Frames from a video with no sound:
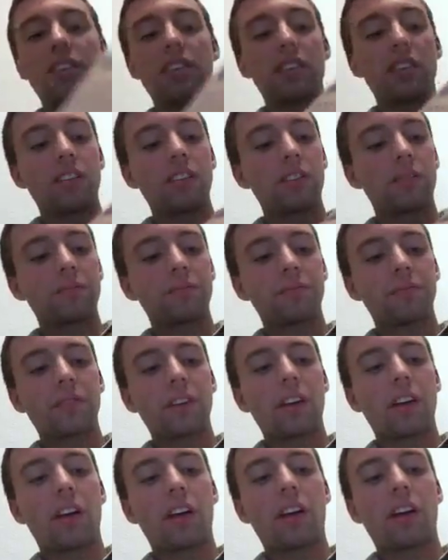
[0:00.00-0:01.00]
deer.
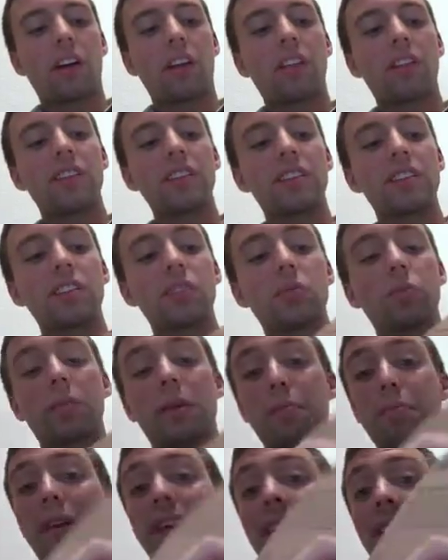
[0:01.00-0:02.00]
This is
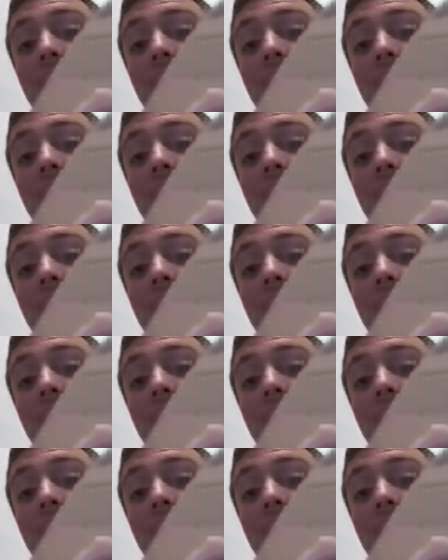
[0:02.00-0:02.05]
my